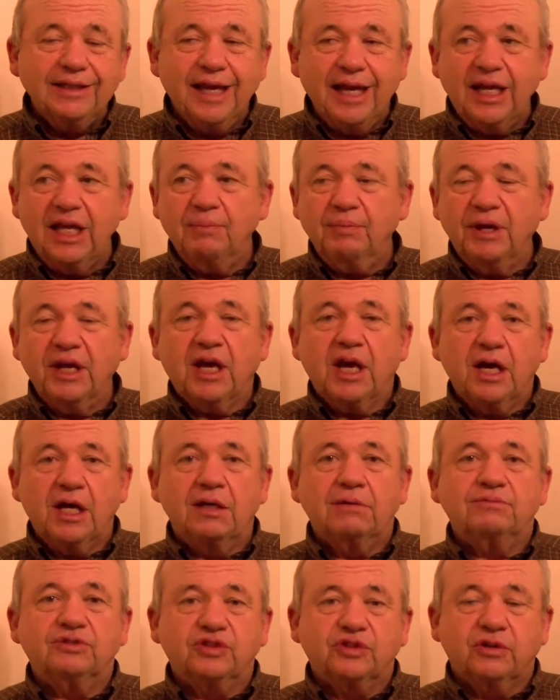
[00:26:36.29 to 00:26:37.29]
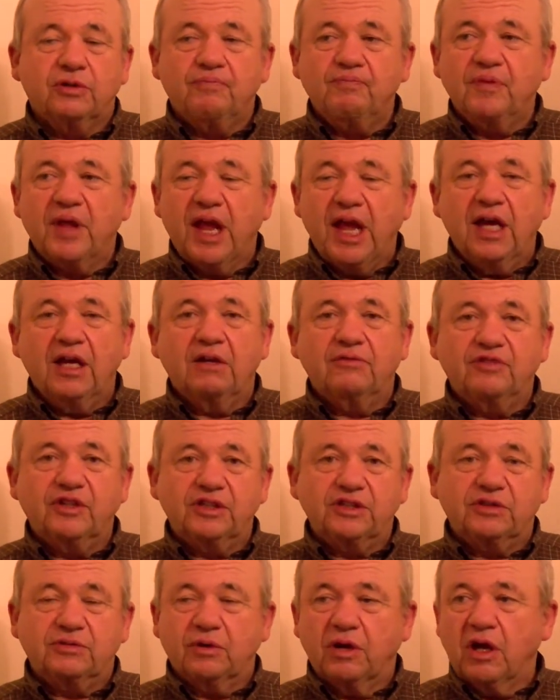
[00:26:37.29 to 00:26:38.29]
then he becomes head of
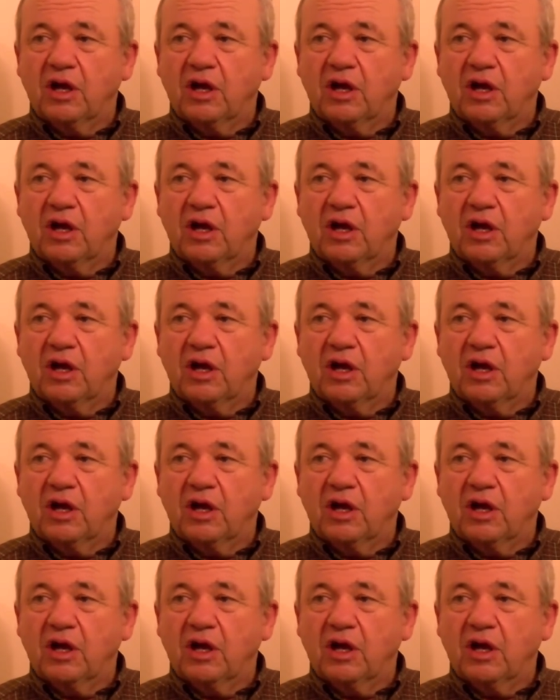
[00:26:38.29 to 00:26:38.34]
this